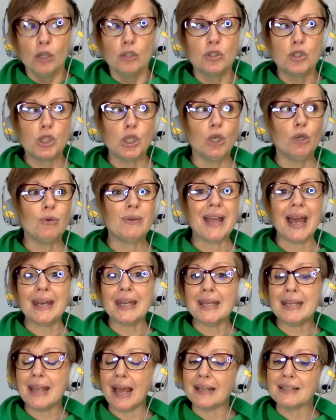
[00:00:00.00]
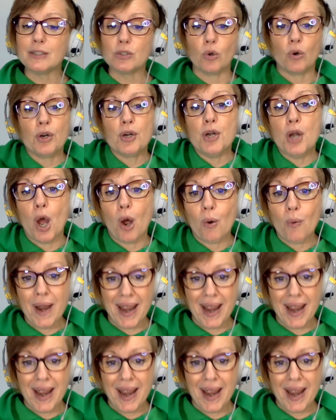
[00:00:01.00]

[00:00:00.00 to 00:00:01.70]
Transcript: to get a yes or no